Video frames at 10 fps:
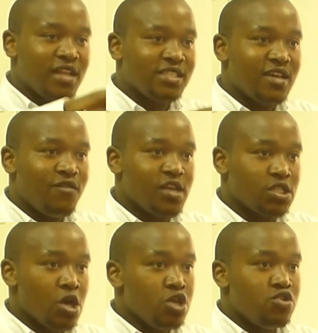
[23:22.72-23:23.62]
Earth's
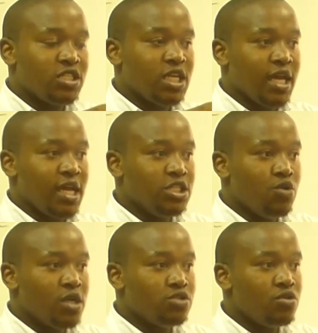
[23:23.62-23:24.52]
surface, you are
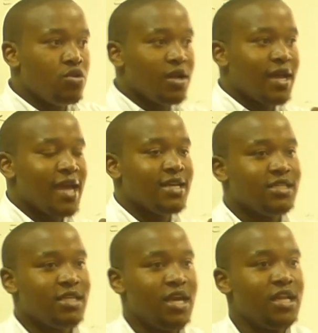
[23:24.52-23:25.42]
generating what we call
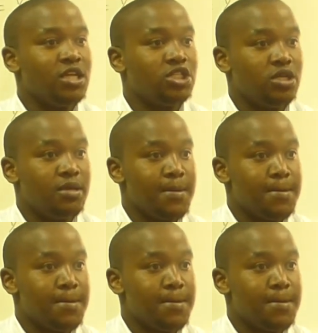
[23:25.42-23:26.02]
kinetic energy.